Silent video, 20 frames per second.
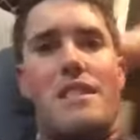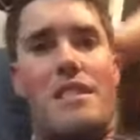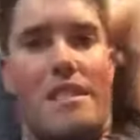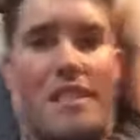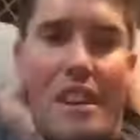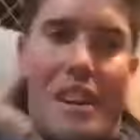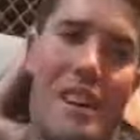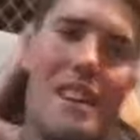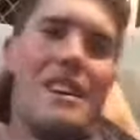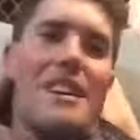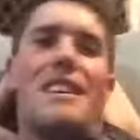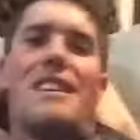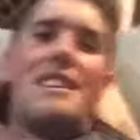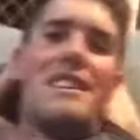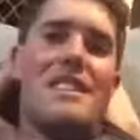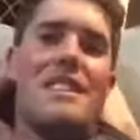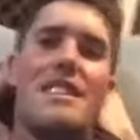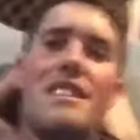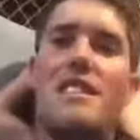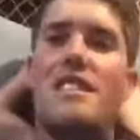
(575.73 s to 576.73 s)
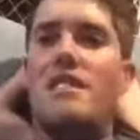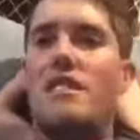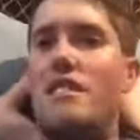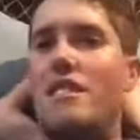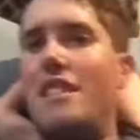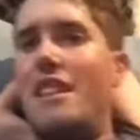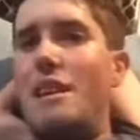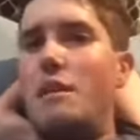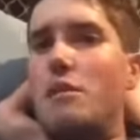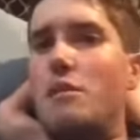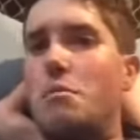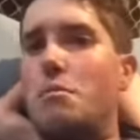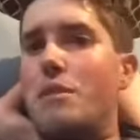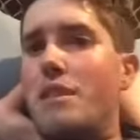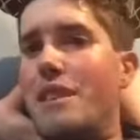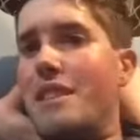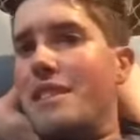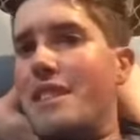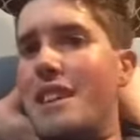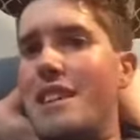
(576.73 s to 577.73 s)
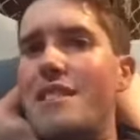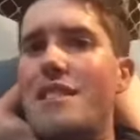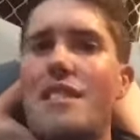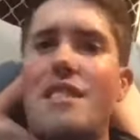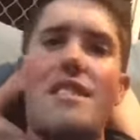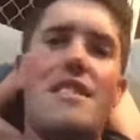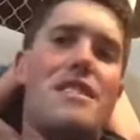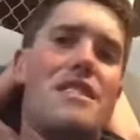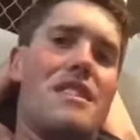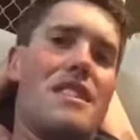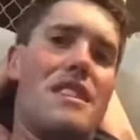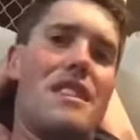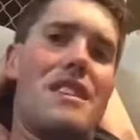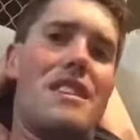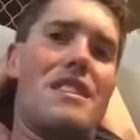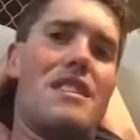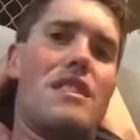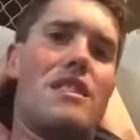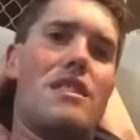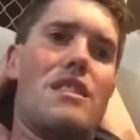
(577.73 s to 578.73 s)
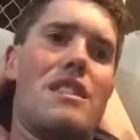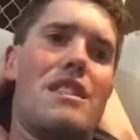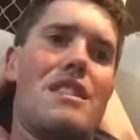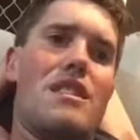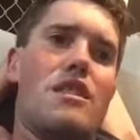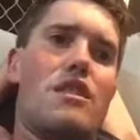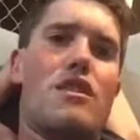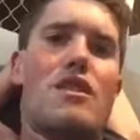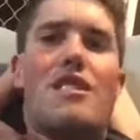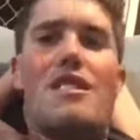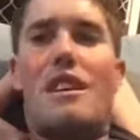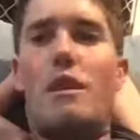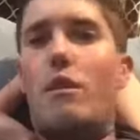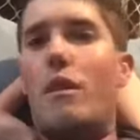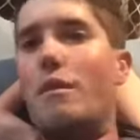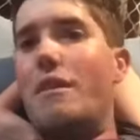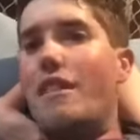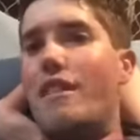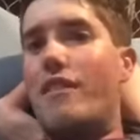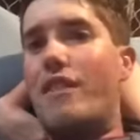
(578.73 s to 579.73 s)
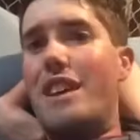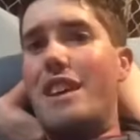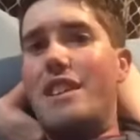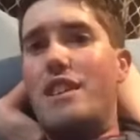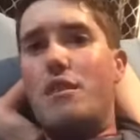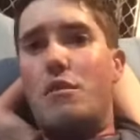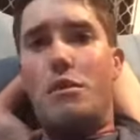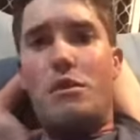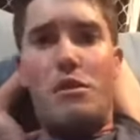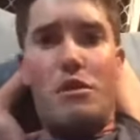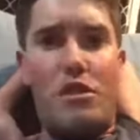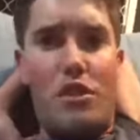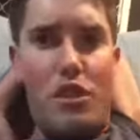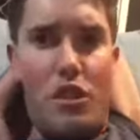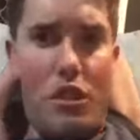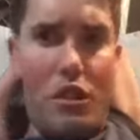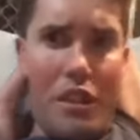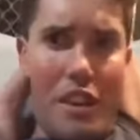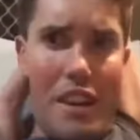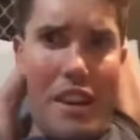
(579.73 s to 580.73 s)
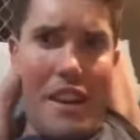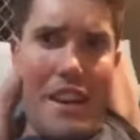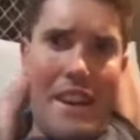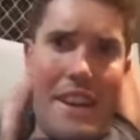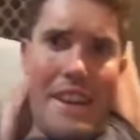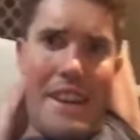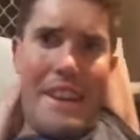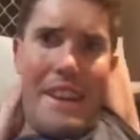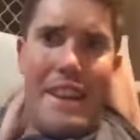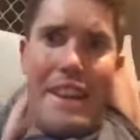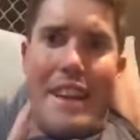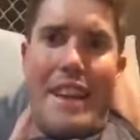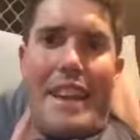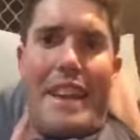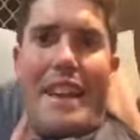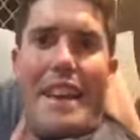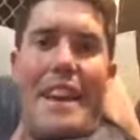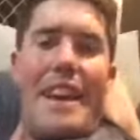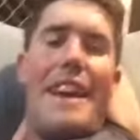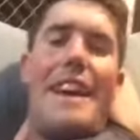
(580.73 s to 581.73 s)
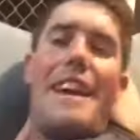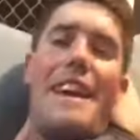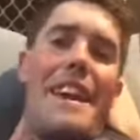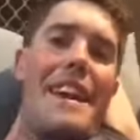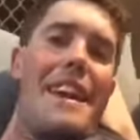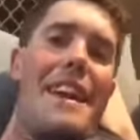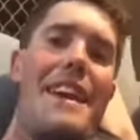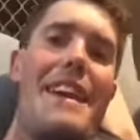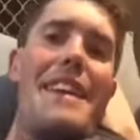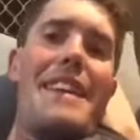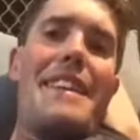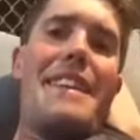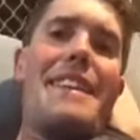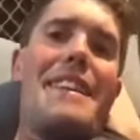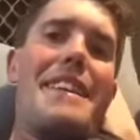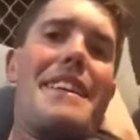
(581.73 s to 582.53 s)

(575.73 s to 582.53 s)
today was pretty decent. See one of my friends, which was good. And